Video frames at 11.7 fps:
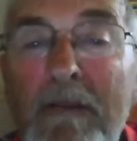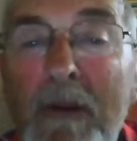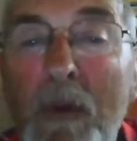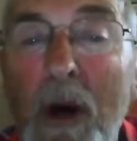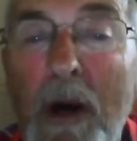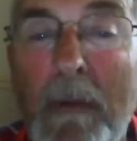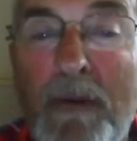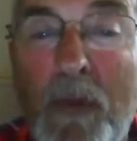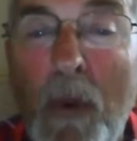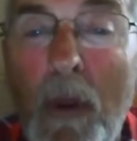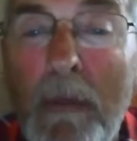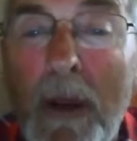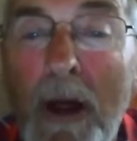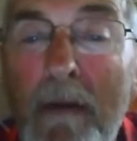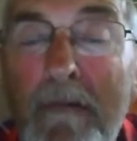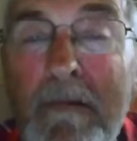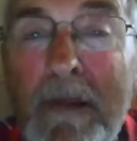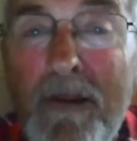requirements will apply
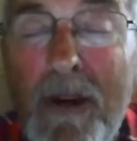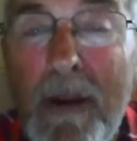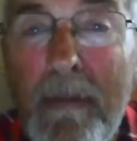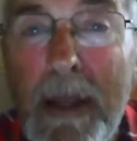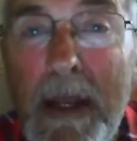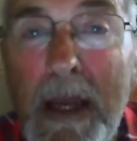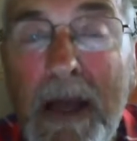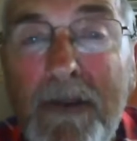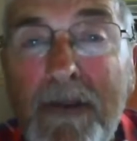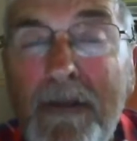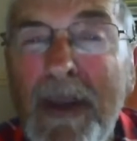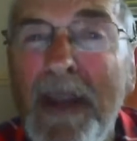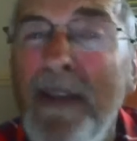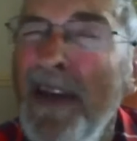for each Olympic class event.